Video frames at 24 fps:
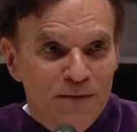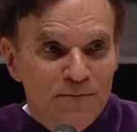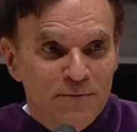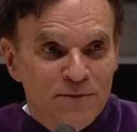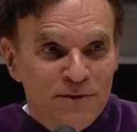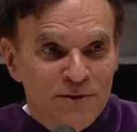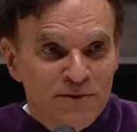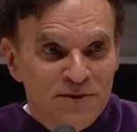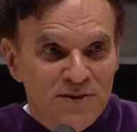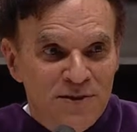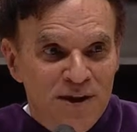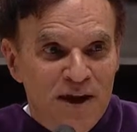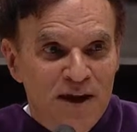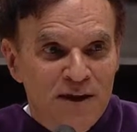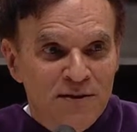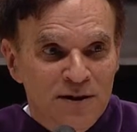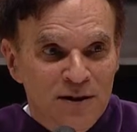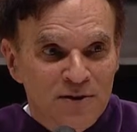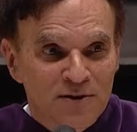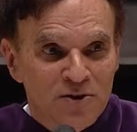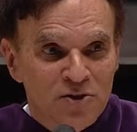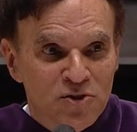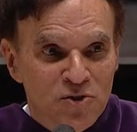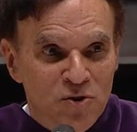stand
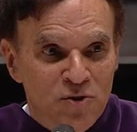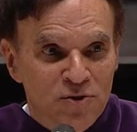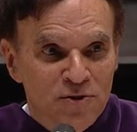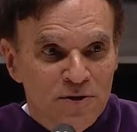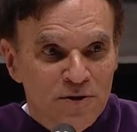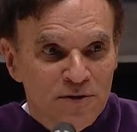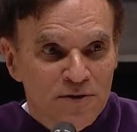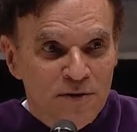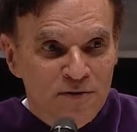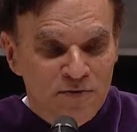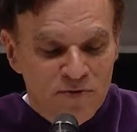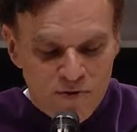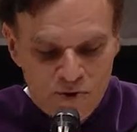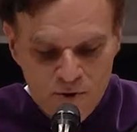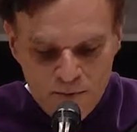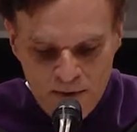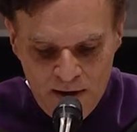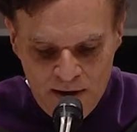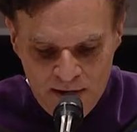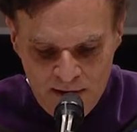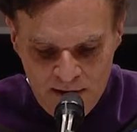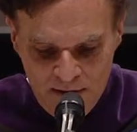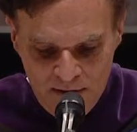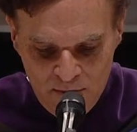on the shoulders of so
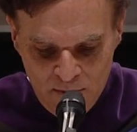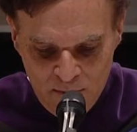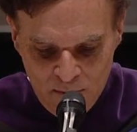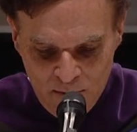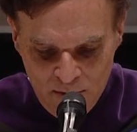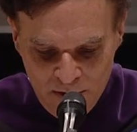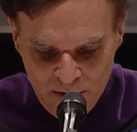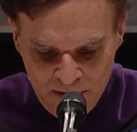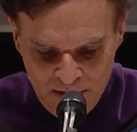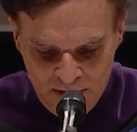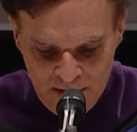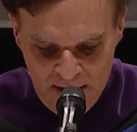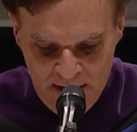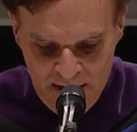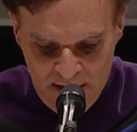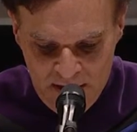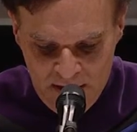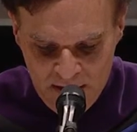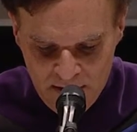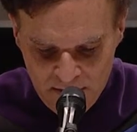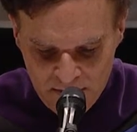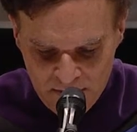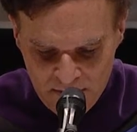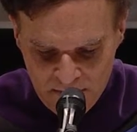many who really
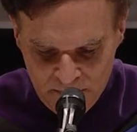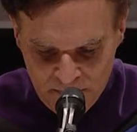cared.